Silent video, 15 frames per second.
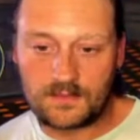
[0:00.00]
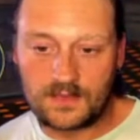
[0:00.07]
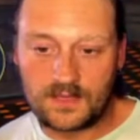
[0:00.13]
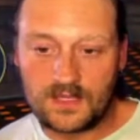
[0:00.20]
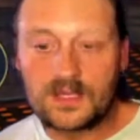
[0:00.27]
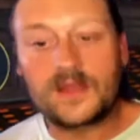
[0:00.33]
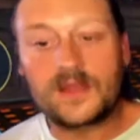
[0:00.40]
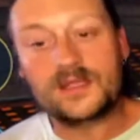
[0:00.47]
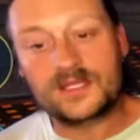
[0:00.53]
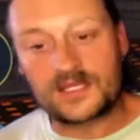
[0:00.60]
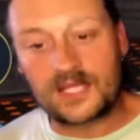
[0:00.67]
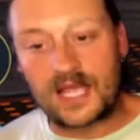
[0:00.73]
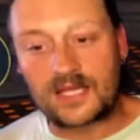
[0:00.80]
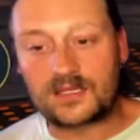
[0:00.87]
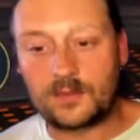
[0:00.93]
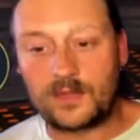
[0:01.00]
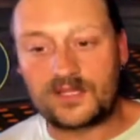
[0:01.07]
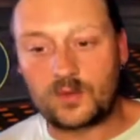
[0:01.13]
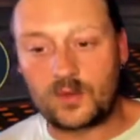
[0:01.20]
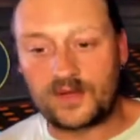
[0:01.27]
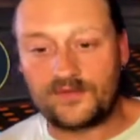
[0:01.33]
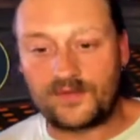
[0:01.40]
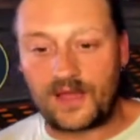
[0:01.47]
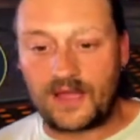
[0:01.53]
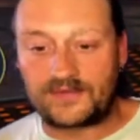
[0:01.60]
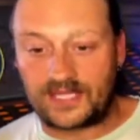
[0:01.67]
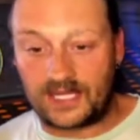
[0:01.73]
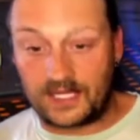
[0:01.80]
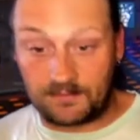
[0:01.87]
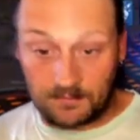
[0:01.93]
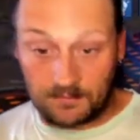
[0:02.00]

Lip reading: Now, this is actually my 25 team,